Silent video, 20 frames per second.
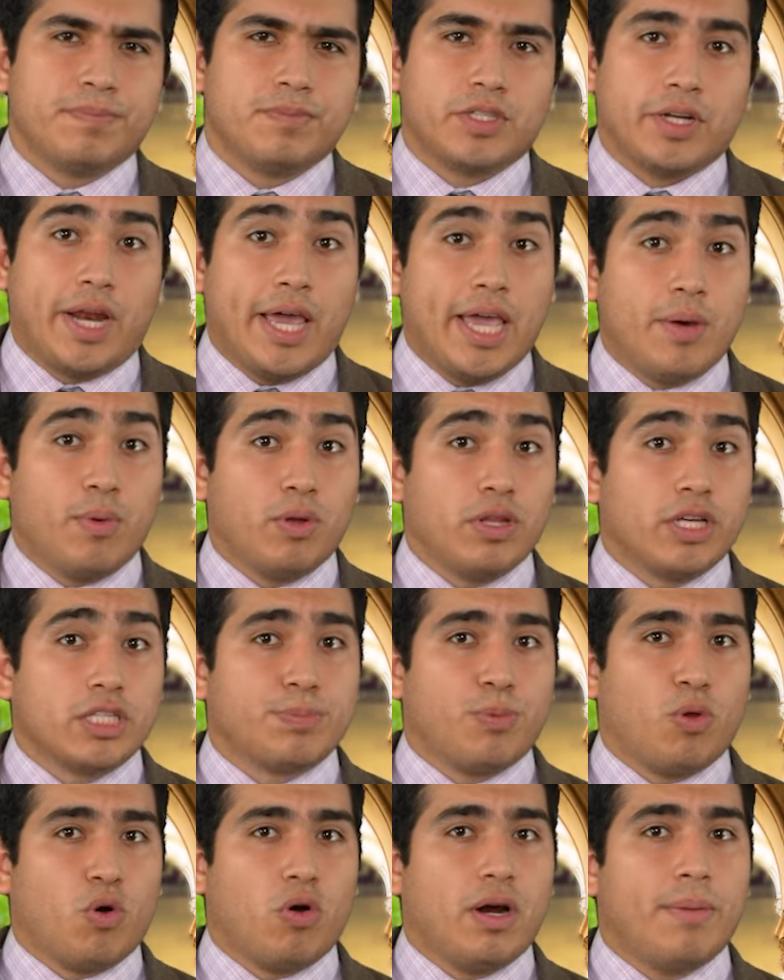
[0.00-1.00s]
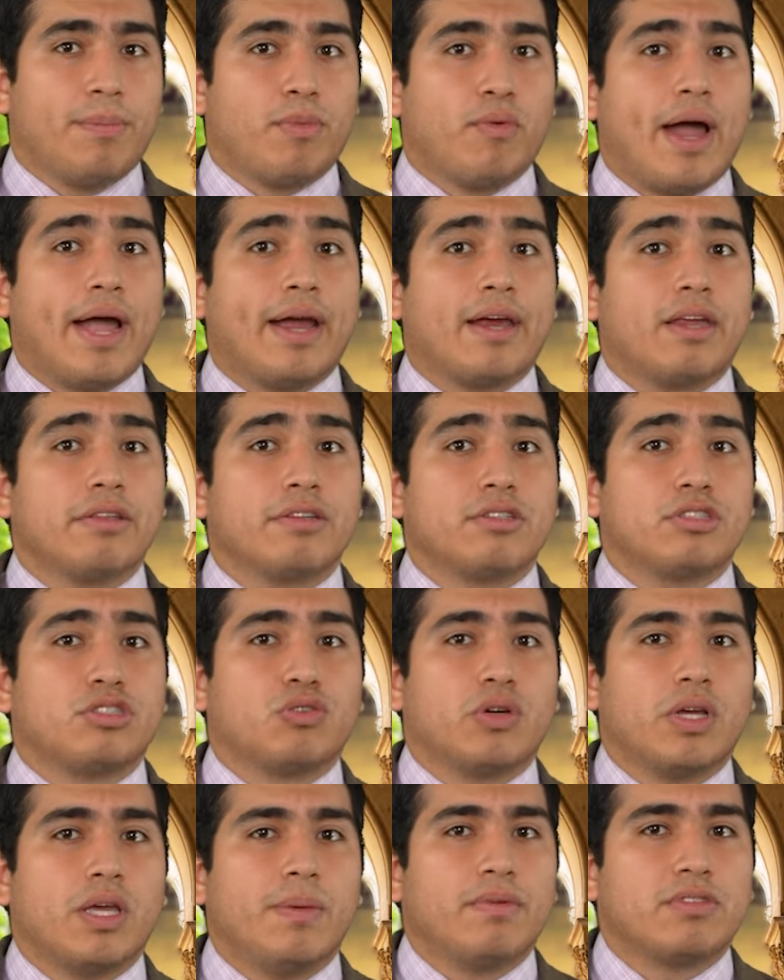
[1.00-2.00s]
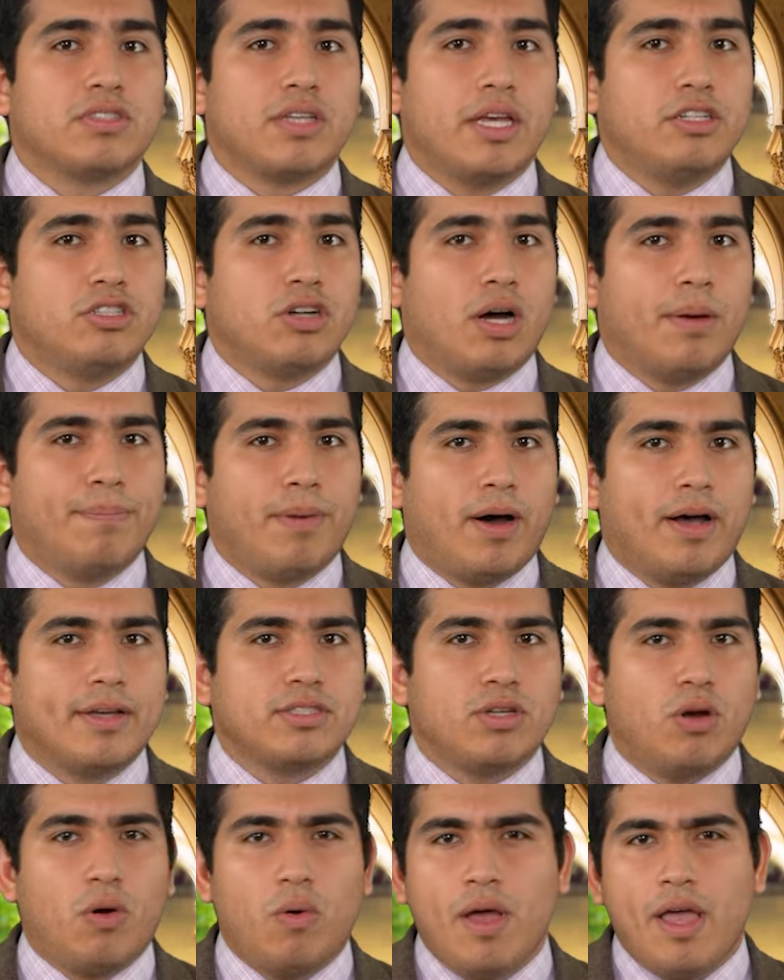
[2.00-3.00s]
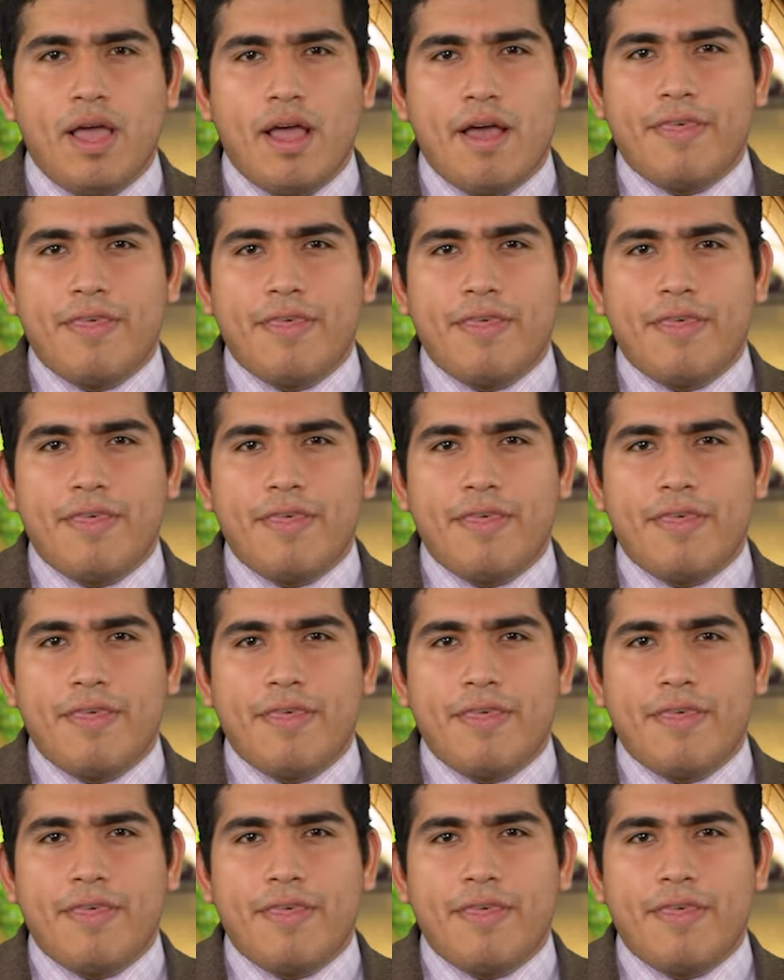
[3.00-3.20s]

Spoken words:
Today, we'll explore a miraculous dream of Saint John Bosco